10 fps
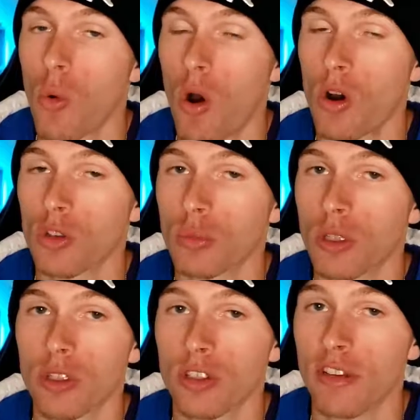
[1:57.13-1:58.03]
walls
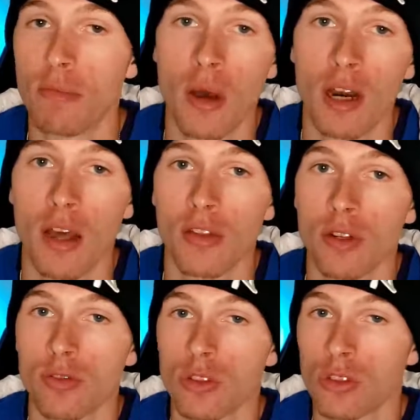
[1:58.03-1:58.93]
because they've been on
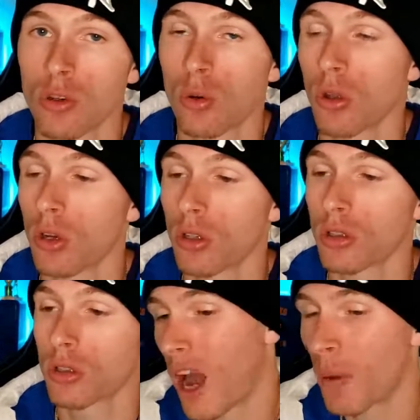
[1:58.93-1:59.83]
there for so long.